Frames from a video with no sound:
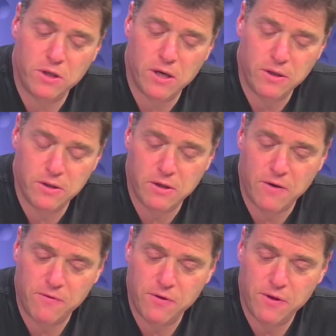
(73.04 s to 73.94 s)
yep. Changes
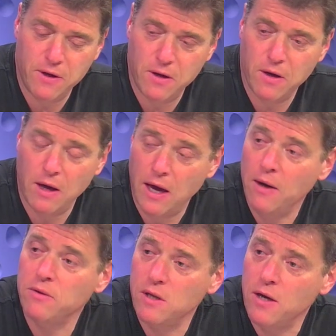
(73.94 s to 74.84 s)
Everything, how
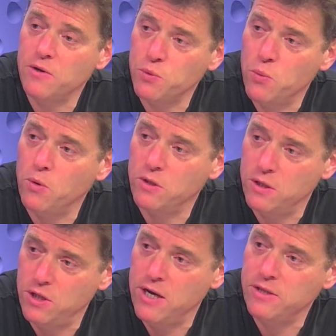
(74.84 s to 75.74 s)
does water
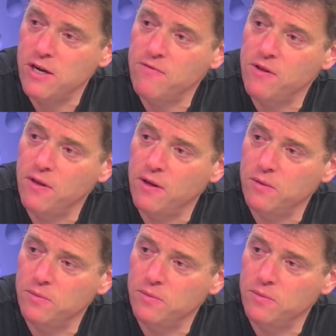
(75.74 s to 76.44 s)
change everything?